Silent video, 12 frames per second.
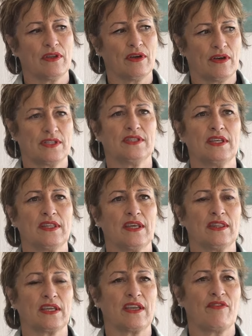I see
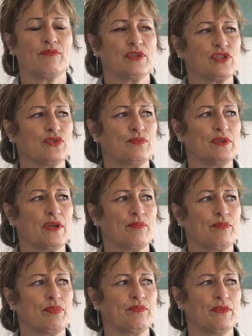that the government should be
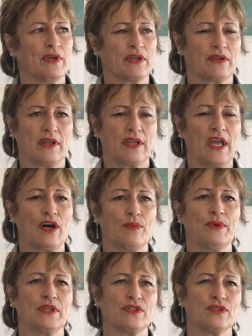
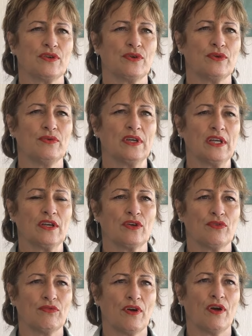helping to
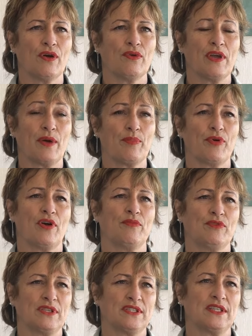grow our
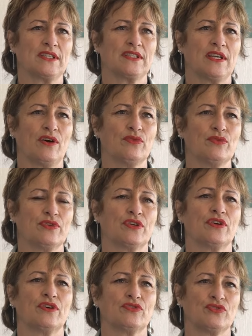primary sector, our
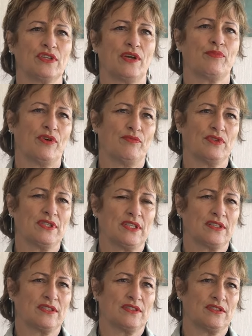horticulture and our primary
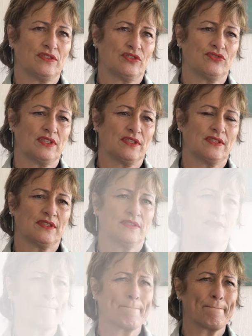sector industries.
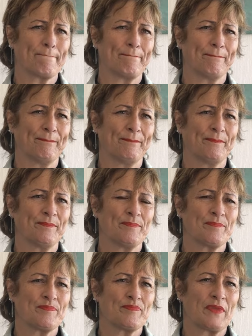Youth
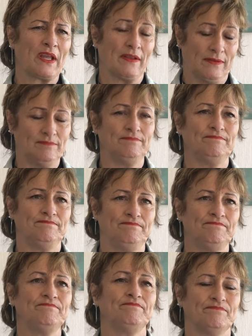crime has been in the
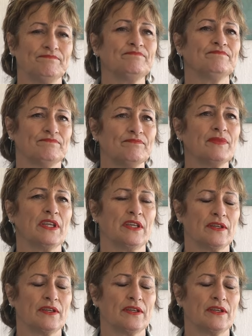news a lot lately.